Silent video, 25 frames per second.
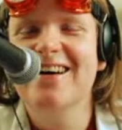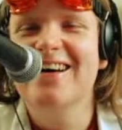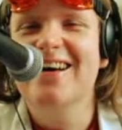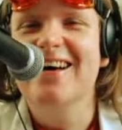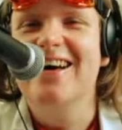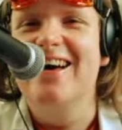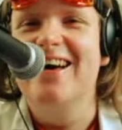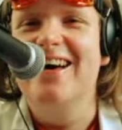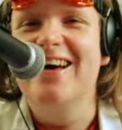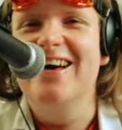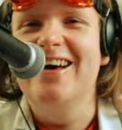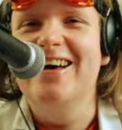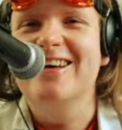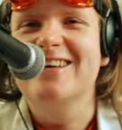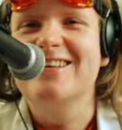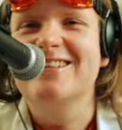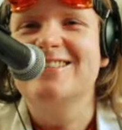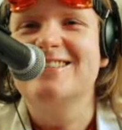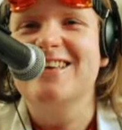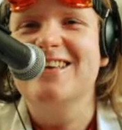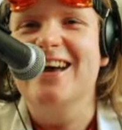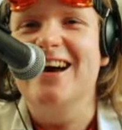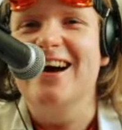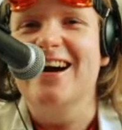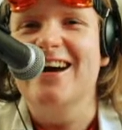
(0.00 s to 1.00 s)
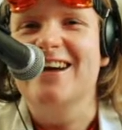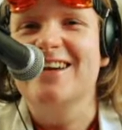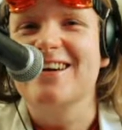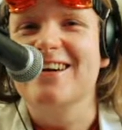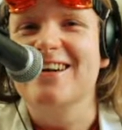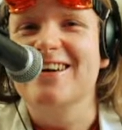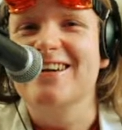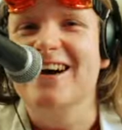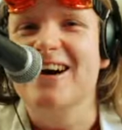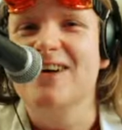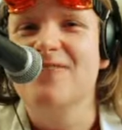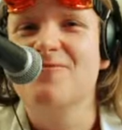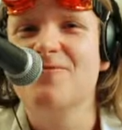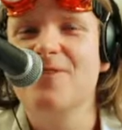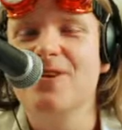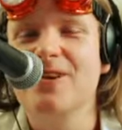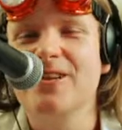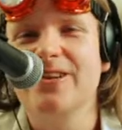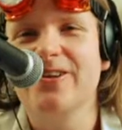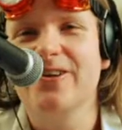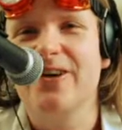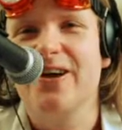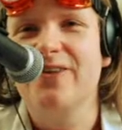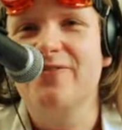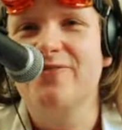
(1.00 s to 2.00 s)
Exactly. I'm really
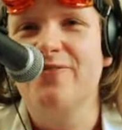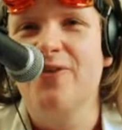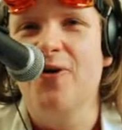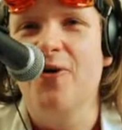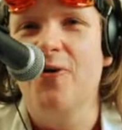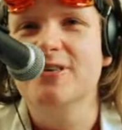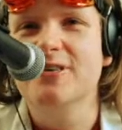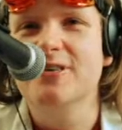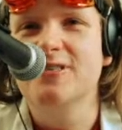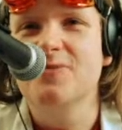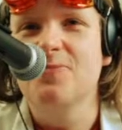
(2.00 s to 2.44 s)
looking forward